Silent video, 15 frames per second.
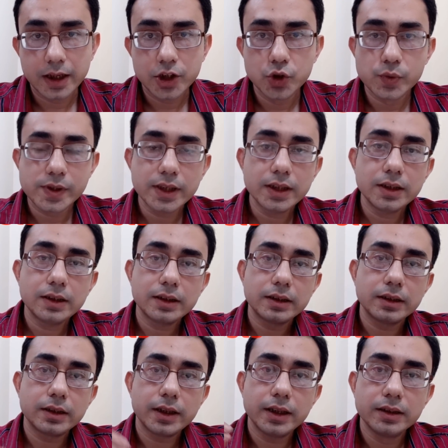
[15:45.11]
You see,
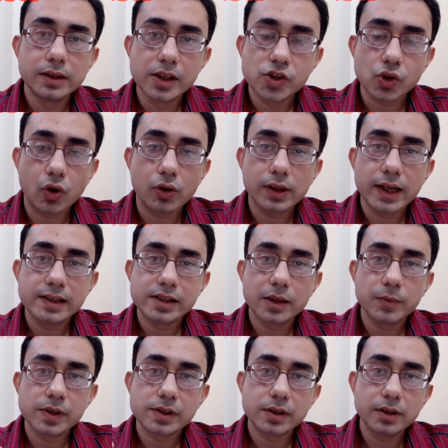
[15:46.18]
in this online
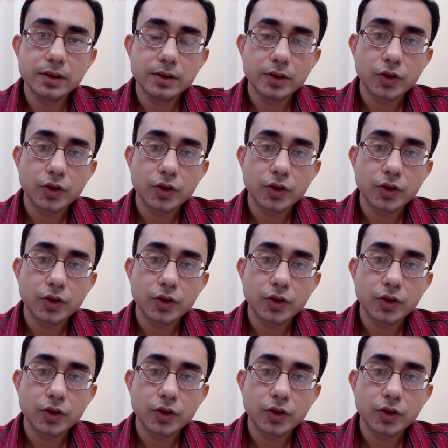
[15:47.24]
semester,